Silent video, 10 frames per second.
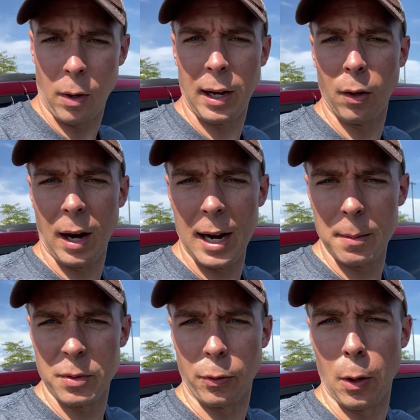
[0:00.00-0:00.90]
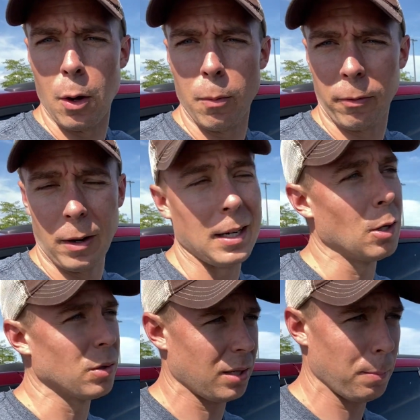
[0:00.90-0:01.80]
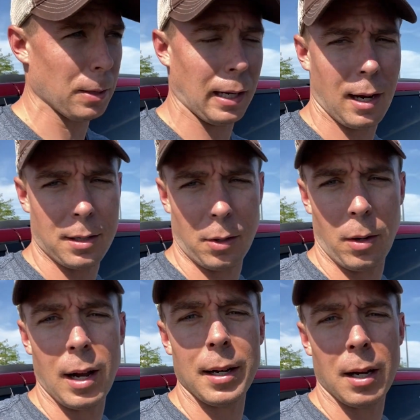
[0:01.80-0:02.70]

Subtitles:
regular items for the home front. Don't sleep on the Costco hot